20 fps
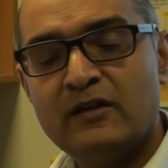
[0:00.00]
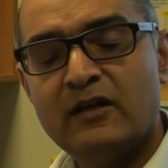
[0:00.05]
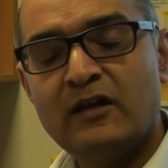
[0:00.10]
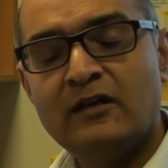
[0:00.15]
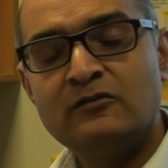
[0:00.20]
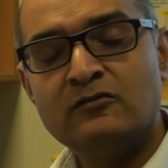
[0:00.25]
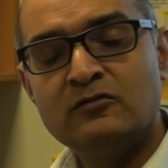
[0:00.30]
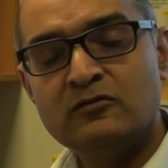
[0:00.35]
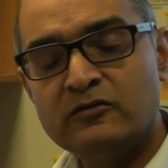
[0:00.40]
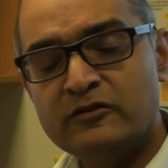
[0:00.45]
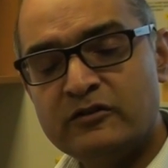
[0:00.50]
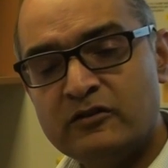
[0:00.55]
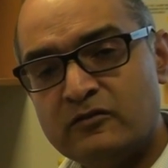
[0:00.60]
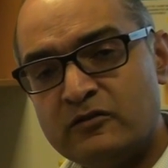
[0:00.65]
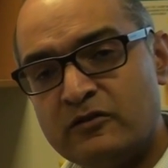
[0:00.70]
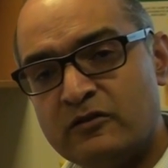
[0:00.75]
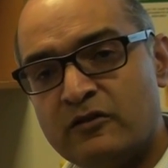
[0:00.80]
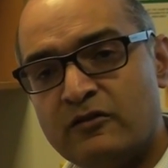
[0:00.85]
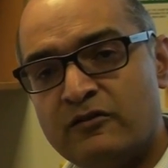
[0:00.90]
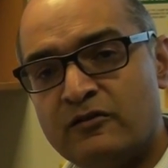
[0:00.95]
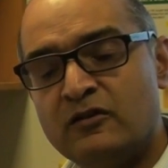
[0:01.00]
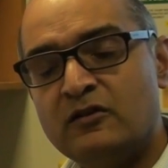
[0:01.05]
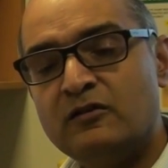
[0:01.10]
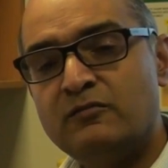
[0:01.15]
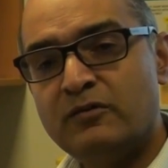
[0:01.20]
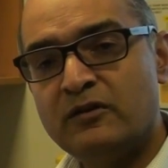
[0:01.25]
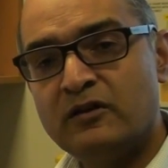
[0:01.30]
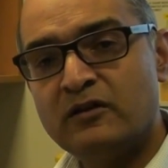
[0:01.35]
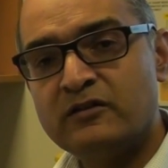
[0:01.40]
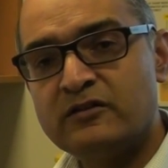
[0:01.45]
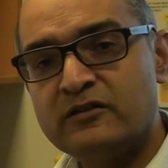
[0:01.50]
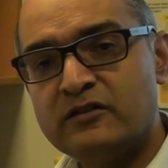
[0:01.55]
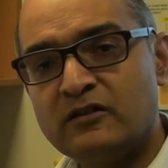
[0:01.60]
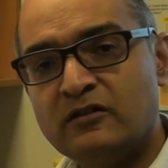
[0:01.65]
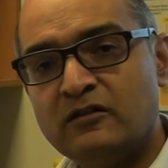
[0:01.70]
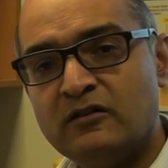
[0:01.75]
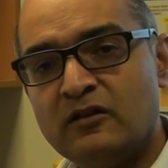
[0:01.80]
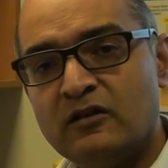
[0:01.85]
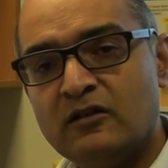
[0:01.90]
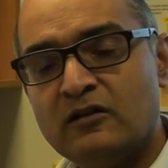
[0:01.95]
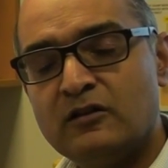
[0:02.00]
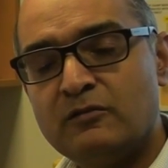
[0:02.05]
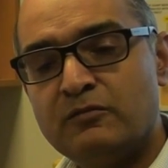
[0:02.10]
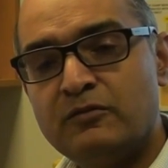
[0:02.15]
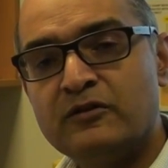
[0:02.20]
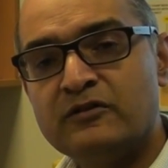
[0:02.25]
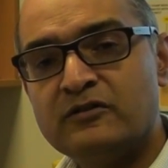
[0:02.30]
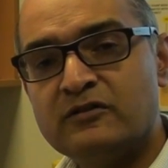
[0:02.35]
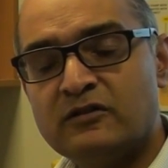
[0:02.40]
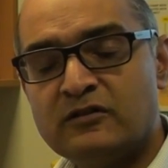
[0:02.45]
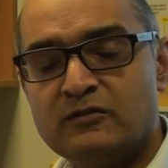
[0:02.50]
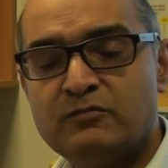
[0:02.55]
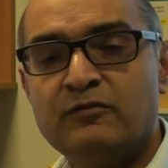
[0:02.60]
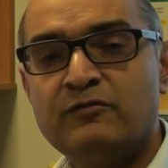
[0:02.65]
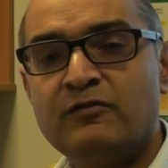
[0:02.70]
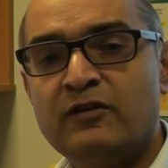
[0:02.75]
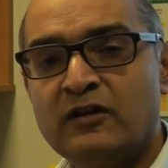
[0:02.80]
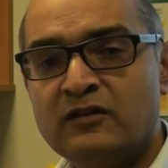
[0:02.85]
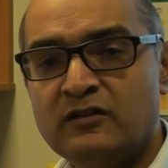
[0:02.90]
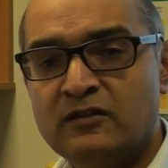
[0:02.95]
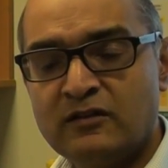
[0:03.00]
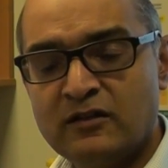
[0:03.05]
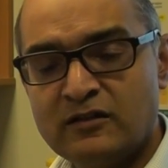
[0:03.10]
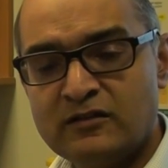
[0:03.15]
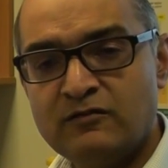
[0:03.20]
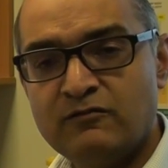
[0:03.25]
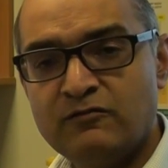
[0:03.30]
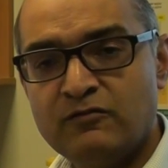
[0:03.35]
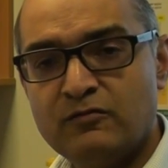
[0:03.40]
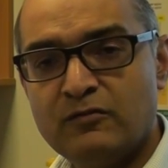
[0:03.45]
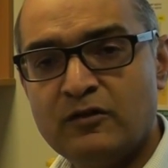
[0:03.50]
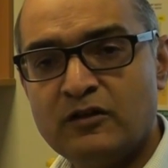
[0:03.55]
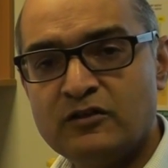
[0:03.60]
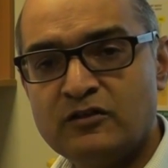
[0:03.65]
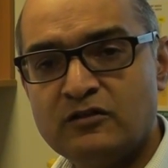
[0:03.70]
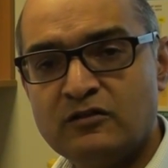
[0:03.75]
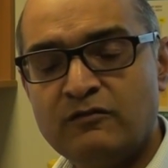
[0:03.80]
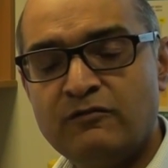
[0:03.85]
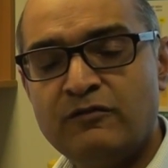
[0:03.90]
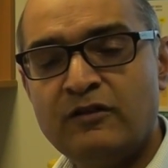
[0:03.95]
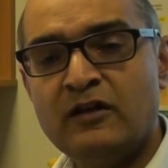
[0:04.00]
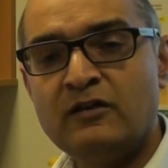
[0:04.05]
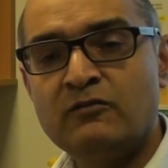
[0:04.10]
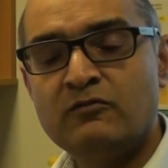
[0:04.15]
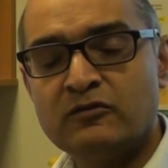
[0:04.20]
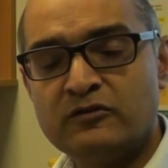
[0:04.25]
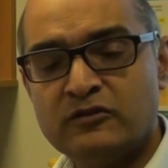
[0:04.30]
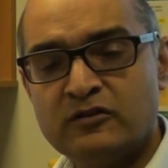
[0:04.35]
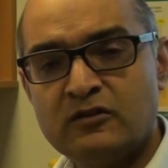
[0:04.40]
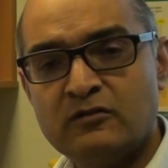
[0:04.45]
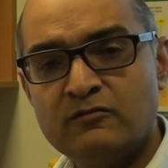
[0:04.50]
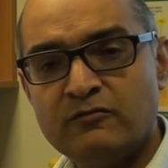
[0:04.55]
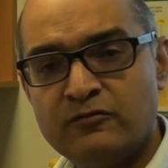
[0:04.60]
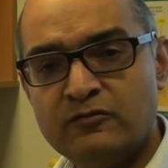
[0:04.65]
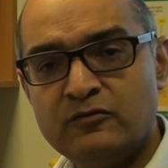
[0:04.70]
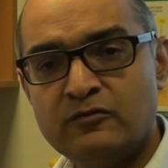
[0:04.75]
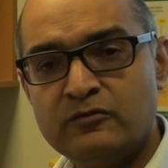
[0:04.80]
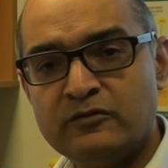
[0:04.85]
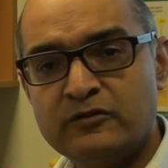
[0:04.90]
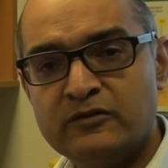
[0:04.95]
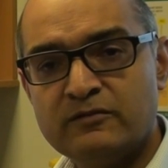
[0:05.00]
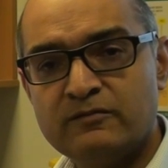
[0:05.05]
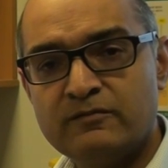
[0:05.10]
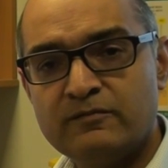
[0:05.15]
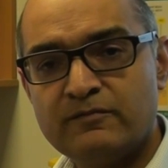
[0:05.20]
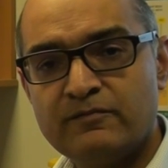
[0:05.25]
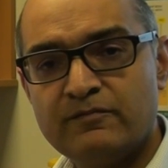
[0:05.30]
and also to the third party, the person that's providing that information, if they want to come forwards.